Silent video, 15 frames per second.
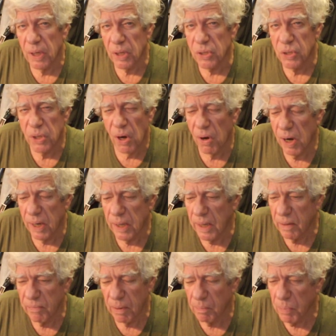has started
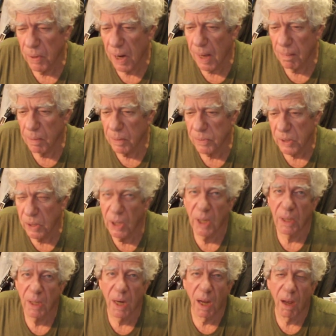giving problems,
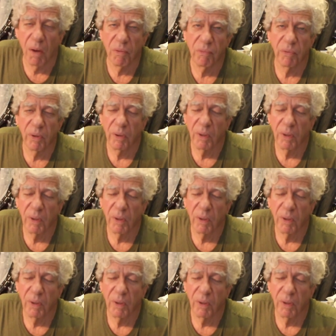cutting off.